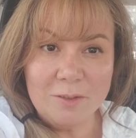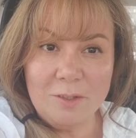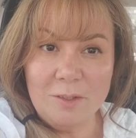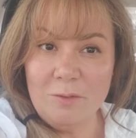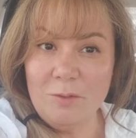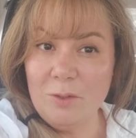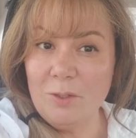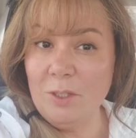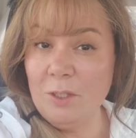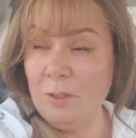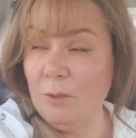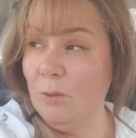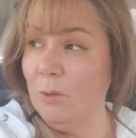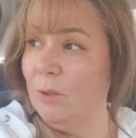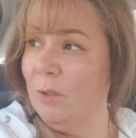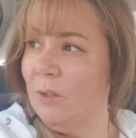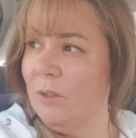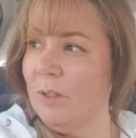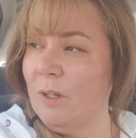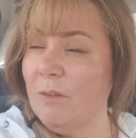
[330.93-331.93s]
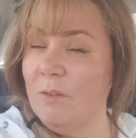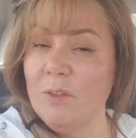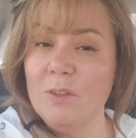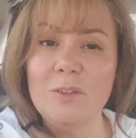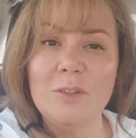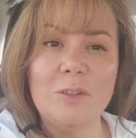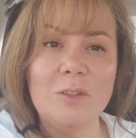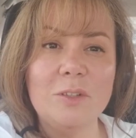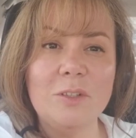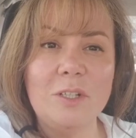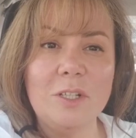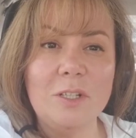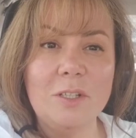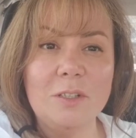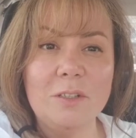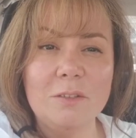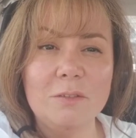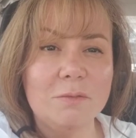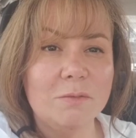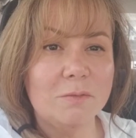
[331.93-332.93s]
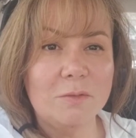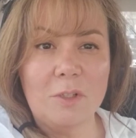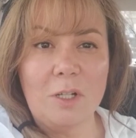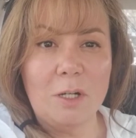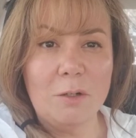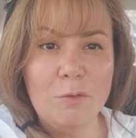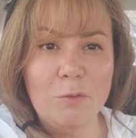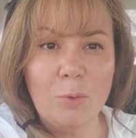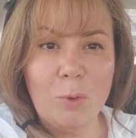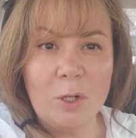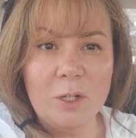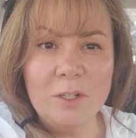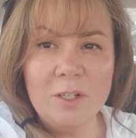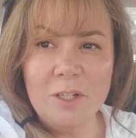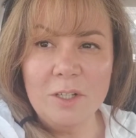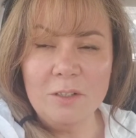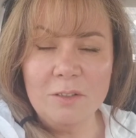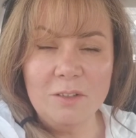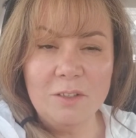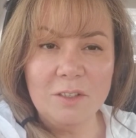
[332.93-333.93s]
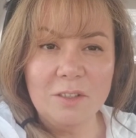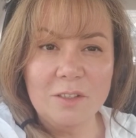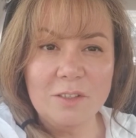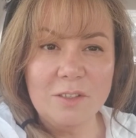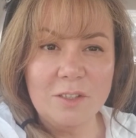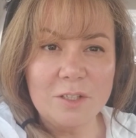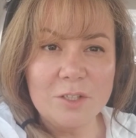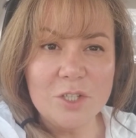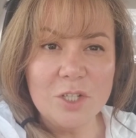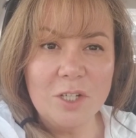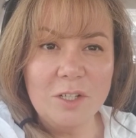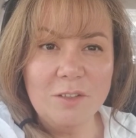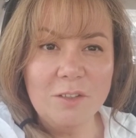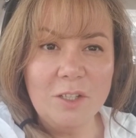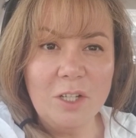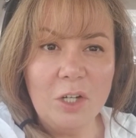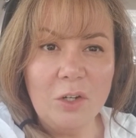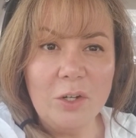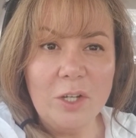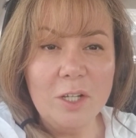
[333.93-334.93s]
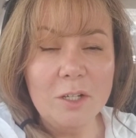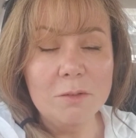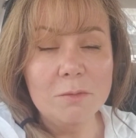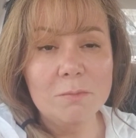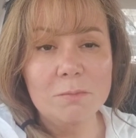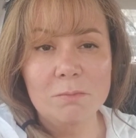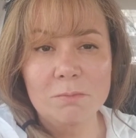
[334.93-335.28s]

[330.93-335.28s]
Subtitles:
If you need a good loan officer in California, in Los Angeles area,